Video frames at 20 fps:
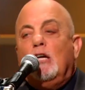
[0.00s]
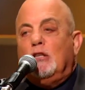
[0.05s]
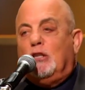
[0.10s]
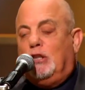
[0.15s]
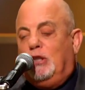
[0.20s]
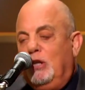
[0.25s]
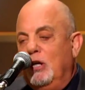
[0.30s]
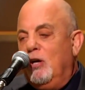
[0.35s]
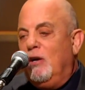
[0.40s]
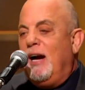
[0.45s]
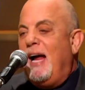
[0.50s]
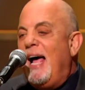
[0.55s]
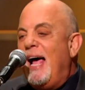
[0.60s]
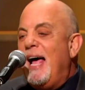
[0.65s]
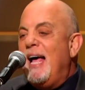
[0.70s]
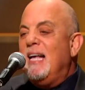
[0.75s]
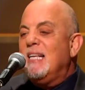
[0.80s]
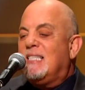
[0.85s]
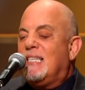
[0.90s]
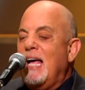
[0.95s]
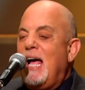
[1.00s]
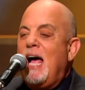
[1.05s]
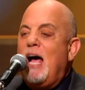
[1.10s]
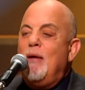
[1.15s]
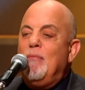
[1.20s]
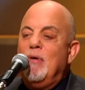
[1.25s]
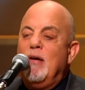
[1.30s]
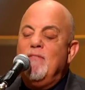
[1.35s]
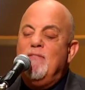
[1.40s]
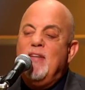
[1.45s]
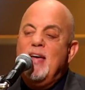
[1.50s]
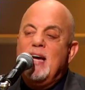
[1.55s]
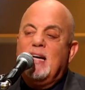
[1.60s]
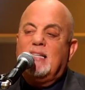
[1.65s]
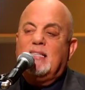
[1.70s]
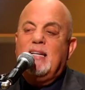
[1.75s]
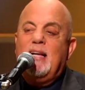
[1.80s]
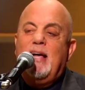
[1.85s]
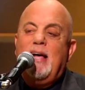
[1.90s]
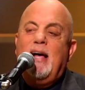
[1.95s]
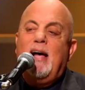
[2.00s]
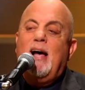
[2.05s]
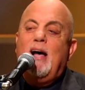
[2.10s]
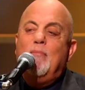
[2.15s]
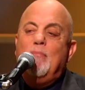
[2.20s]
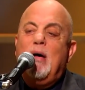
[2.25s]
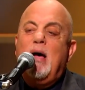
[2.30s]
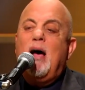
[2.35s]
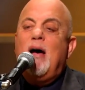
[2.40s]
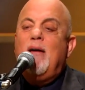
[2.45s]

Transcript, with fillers: Sure as I'm a victim